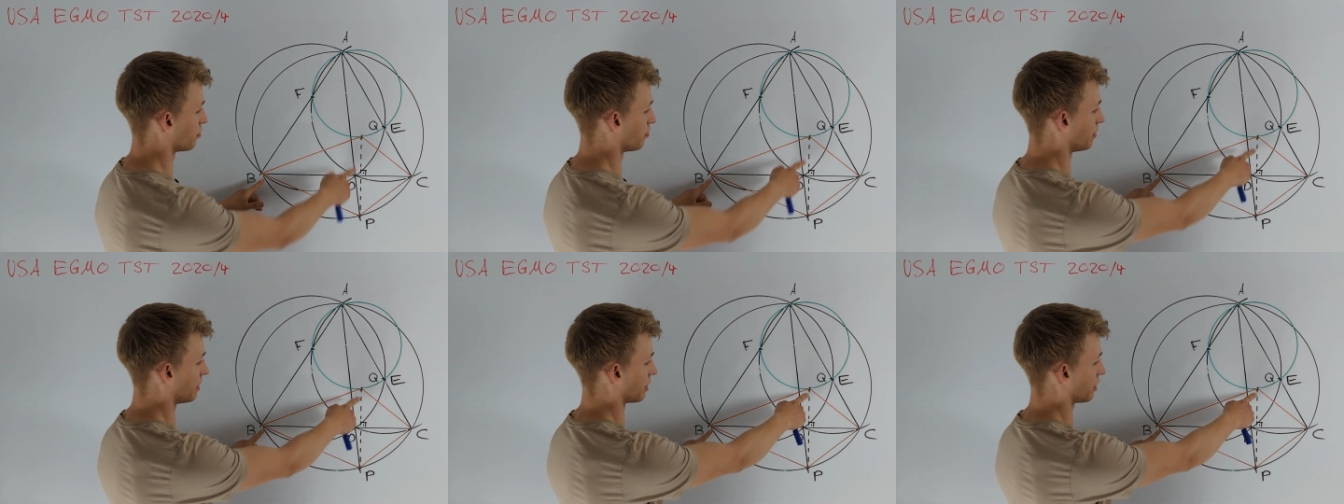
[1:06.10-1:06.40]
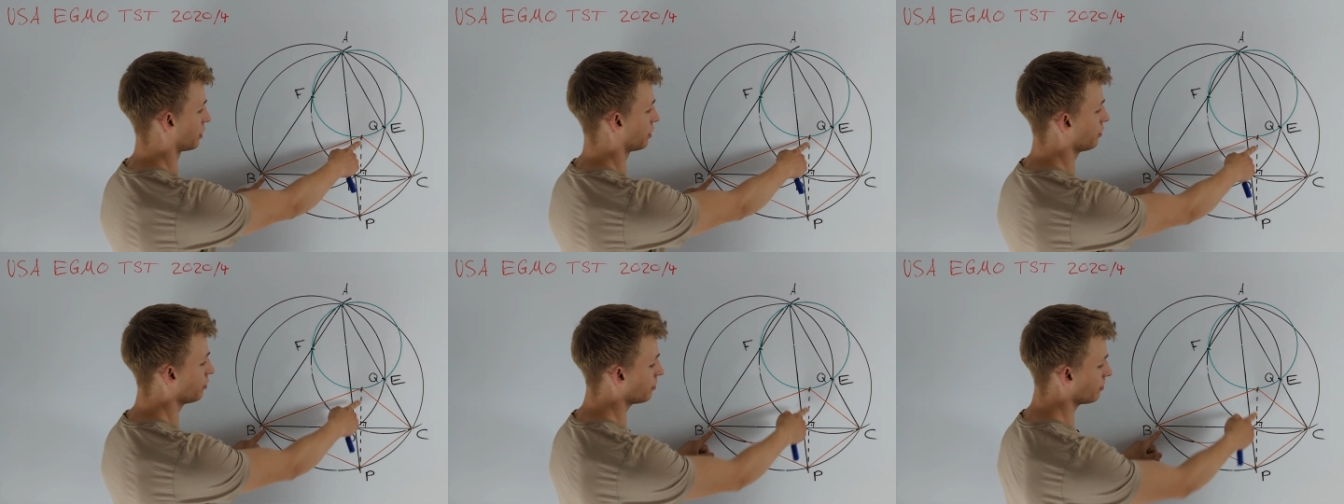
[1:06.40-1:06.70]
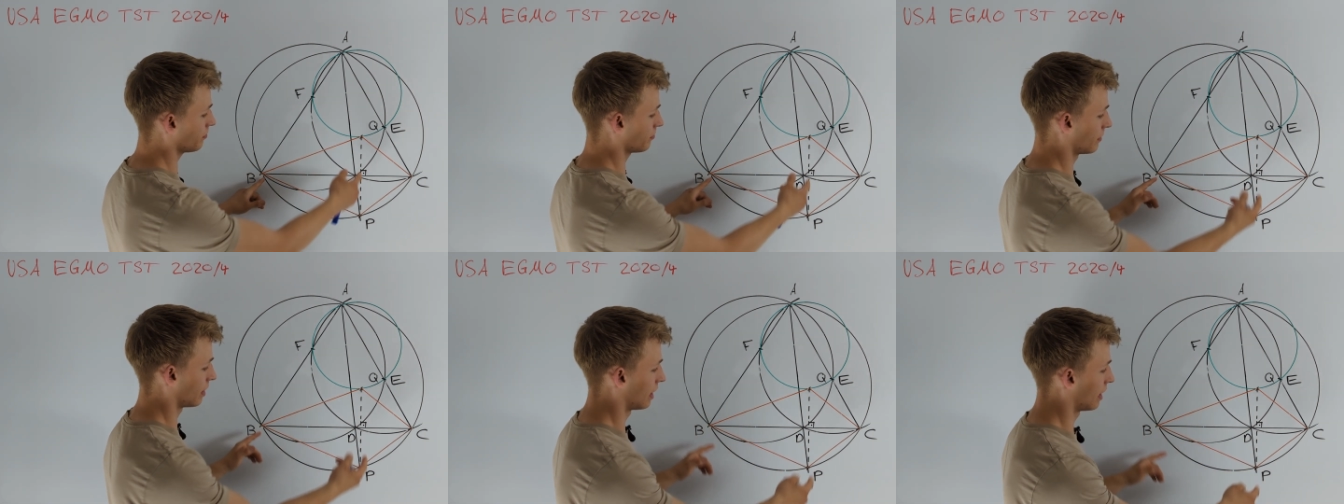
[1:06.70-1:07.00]
to
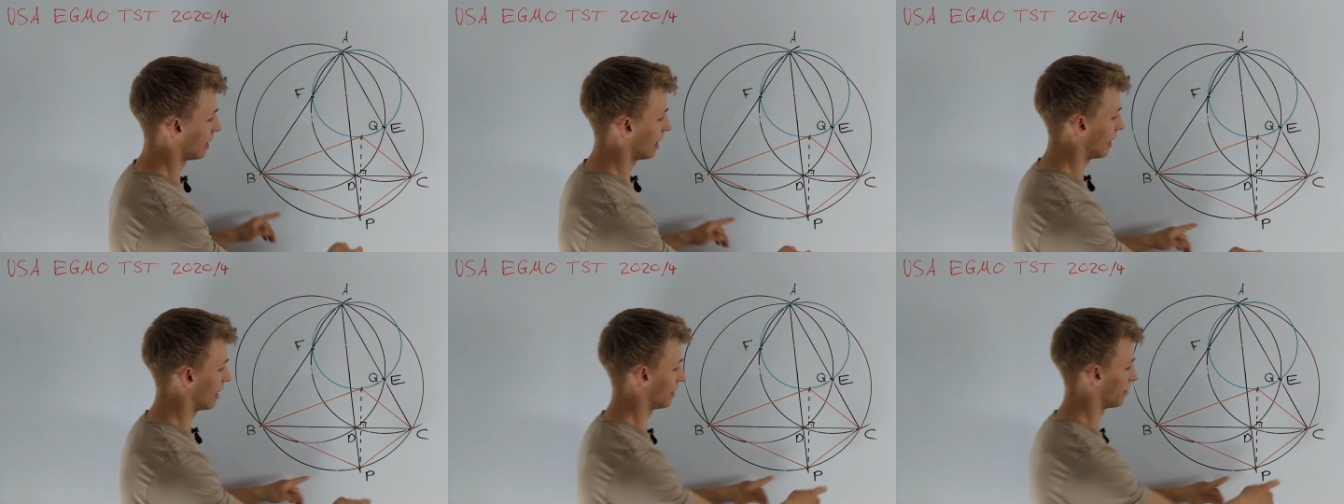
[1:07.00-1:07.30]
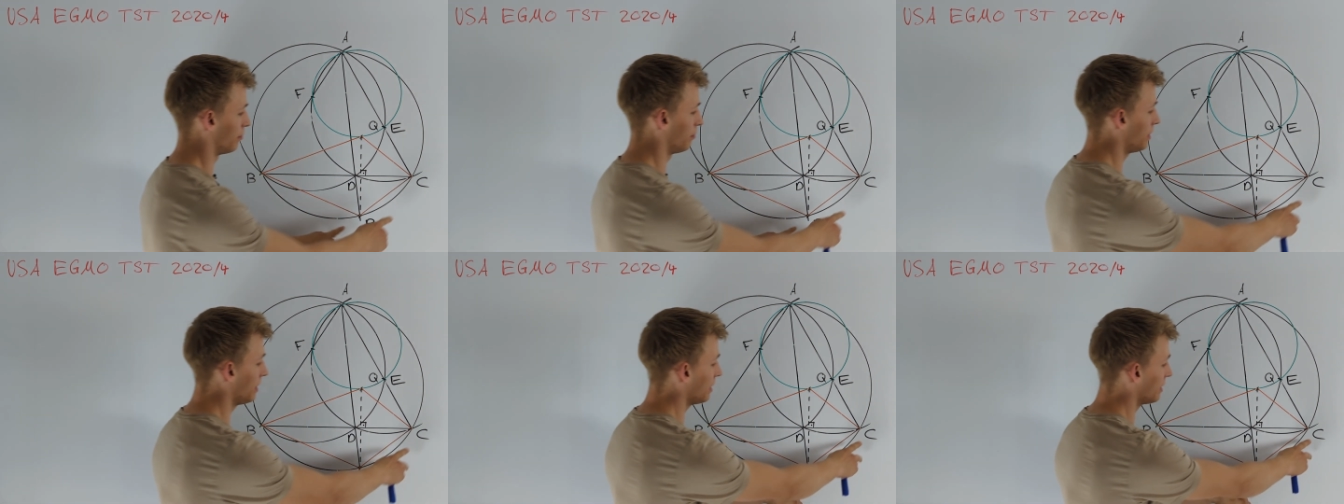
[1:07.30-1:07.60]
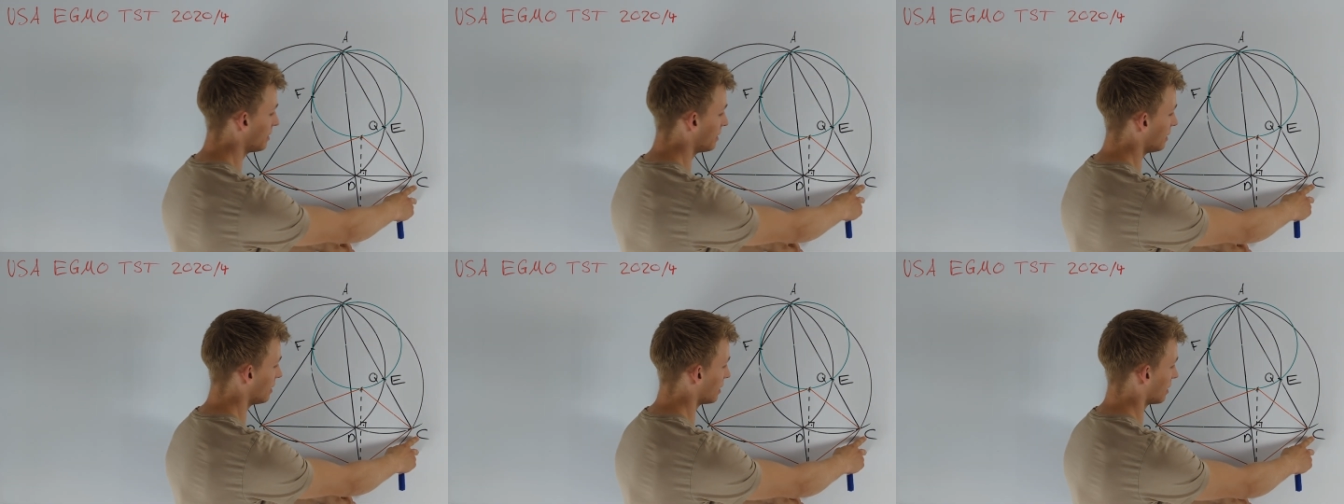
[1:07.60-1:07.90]
BQ and
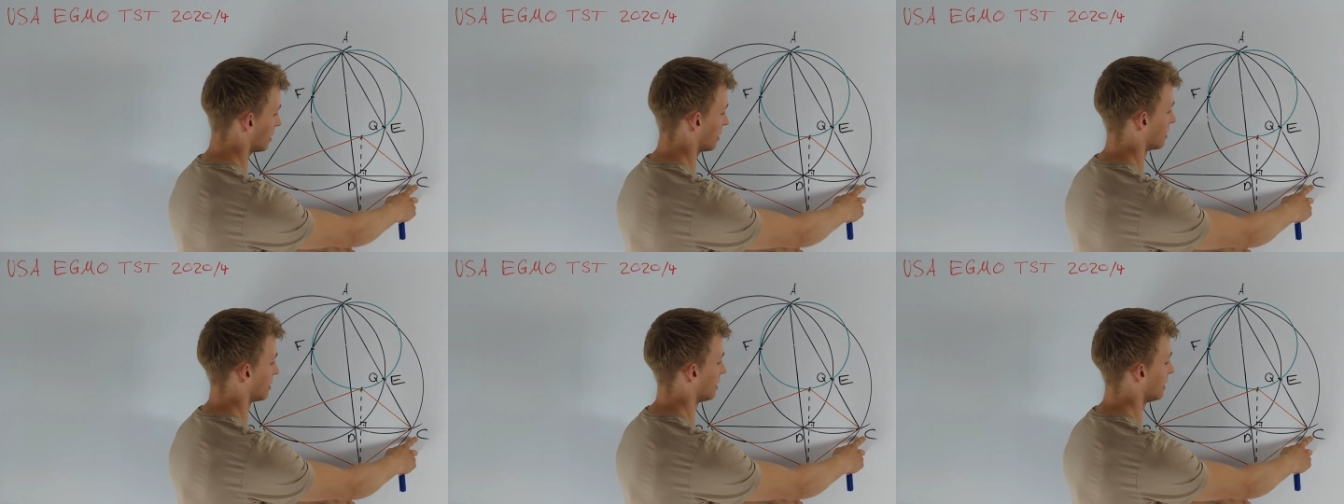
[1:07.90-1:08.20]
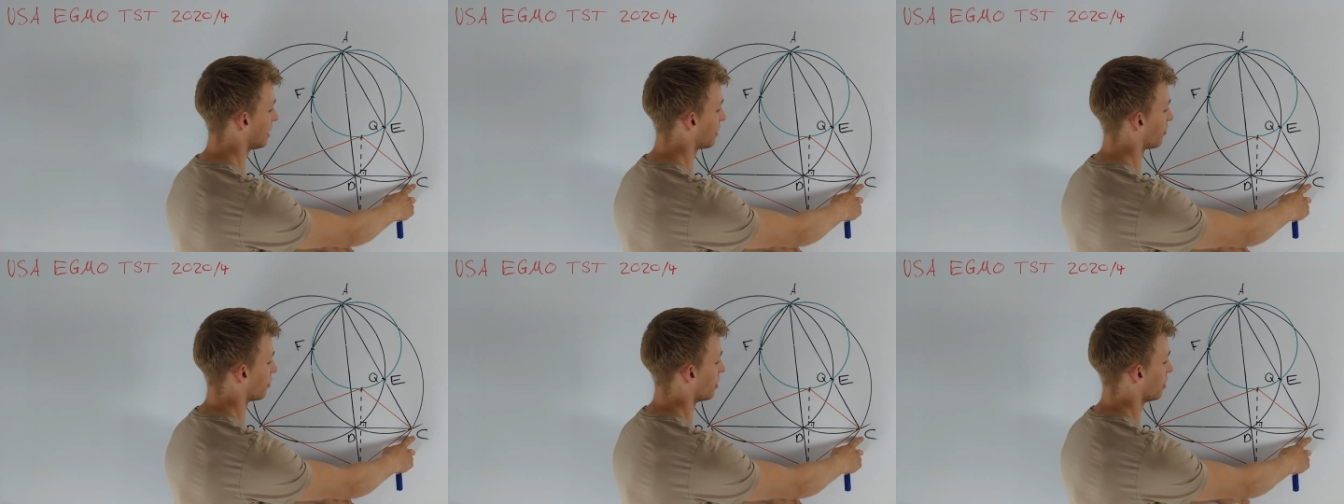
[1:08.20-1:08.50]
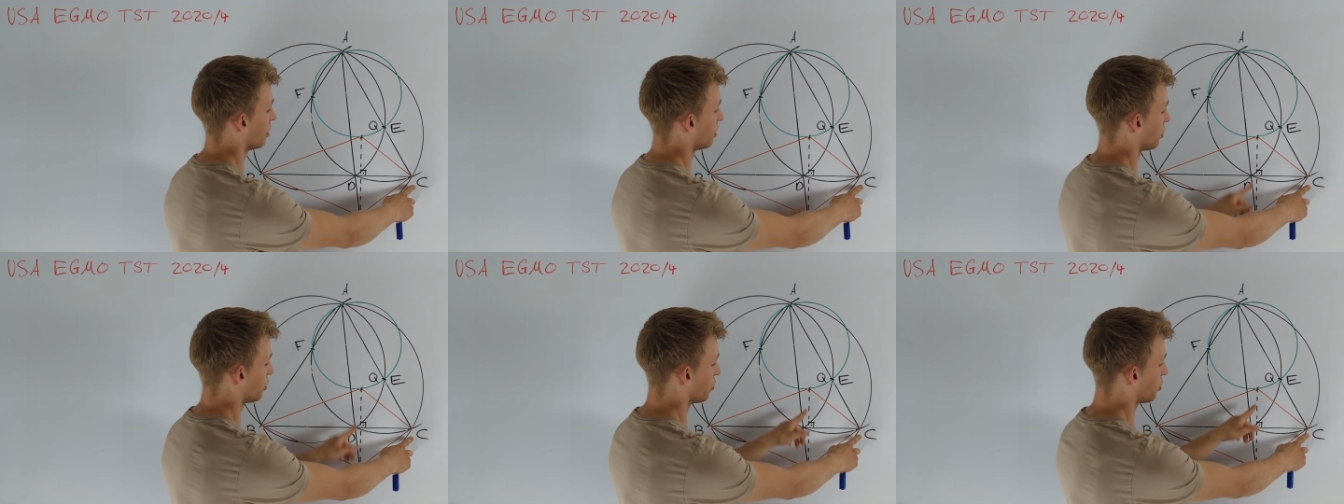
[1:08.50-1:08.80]
PC is
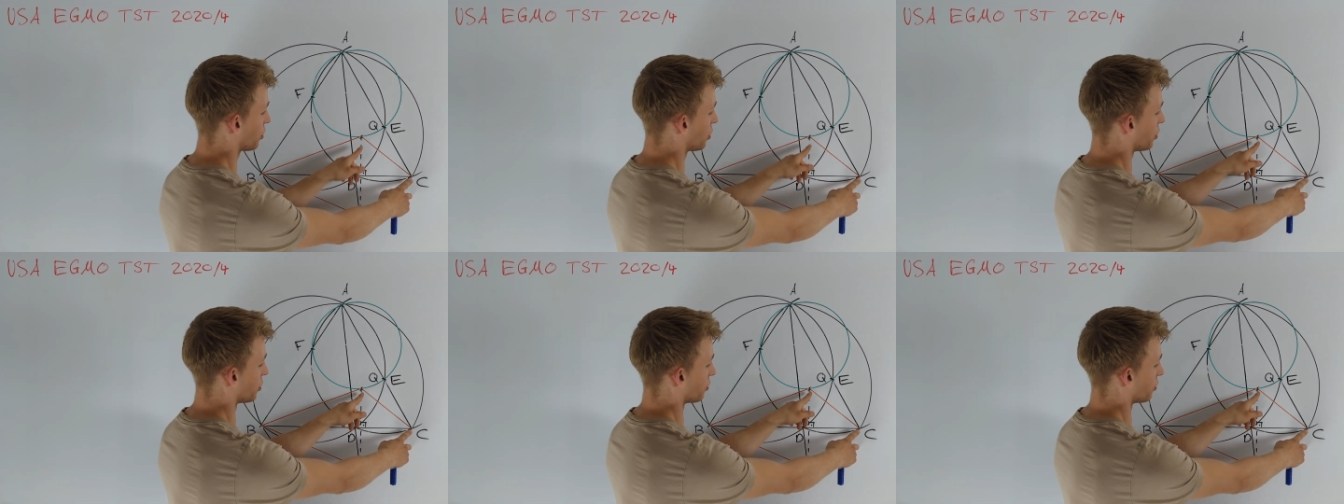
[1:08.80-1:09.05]
equal to